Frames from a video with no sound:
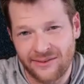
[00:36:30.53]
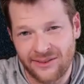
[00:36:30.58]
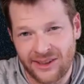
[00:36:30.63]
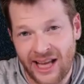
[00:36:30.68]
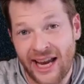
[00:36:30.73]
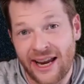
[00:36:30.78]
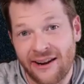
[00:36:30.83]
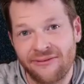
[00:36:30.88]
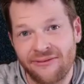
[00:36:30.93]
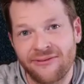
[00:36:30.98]

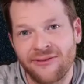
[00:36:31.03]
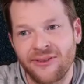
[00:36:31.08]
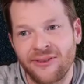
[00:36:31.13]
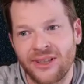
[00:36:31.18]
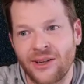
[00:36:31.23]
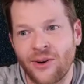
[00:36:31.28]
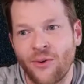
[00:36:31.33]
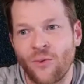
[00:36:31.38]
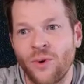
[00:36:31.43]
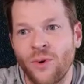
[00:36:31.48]
life,
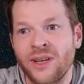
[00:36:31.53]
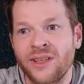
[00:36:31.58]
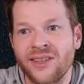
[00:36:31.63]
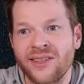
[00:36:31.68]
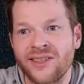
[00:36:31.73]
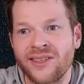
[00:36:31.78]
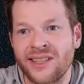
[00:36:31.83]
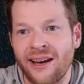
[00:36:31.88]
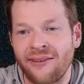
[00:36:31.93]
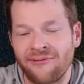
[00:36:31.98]
what
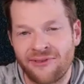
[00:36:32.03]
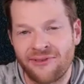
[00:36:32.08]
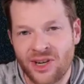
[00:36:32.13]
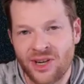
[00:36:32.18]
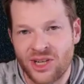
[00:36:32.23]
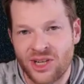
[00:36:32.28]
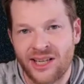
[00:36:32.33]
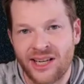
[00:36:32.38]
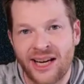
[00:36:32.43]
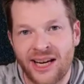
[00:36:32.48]
does that
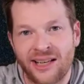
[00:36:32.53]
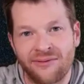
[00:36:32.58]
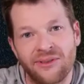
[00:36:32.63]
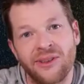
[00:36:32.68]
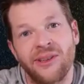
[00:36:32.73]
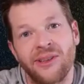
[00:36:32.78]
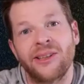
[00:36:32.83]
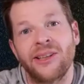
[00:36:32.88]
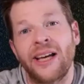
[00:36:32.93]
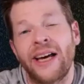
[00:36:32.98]
vision kind
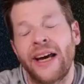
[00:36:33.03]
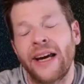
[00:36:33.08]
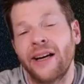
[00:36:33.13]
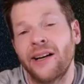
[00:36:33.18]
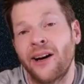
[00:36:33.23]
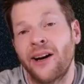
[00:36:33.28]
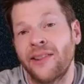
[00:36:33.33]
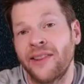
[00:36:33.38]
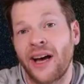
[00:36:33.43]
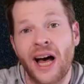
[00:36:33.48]
of look
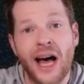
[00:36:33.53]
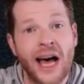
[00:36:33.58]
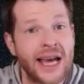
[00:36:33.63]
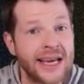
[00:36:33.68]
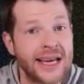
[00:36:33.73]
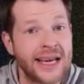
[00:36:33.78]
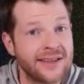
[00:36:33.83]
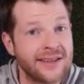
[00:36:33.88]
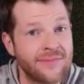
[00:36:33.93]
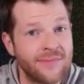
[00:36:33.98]
like on the
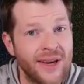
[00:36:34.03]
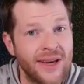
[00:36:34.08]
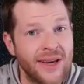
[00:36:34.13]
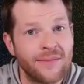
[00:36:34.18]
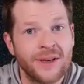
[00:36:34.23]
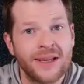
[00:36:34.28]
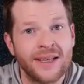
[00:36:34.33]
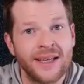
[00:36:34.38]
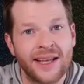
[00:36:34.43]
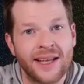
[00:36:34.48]
high end,
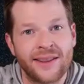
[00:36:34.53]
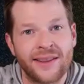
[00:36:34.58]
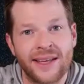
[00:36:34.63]
maybe?